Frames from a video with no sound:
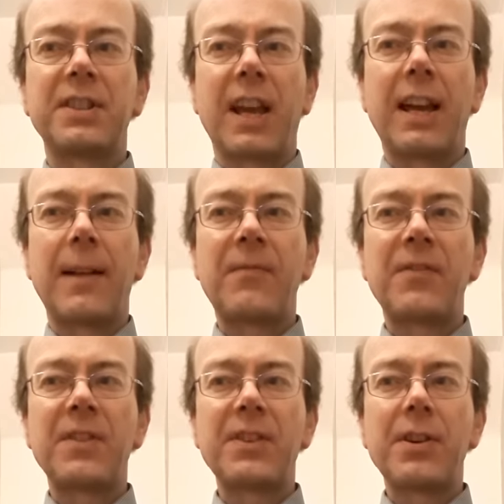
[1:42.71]

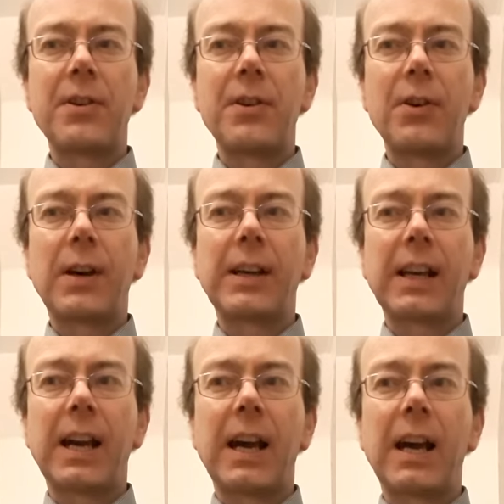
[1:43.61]
send you a
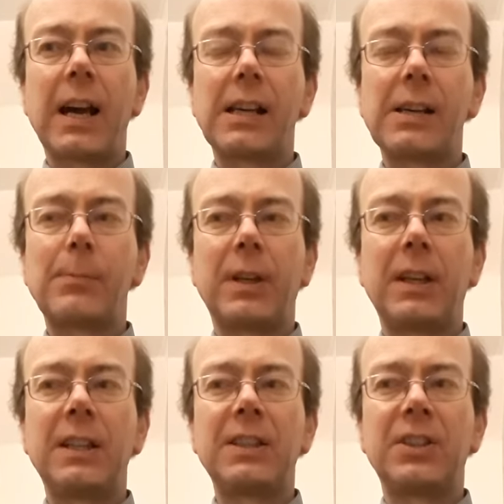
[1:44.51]
happy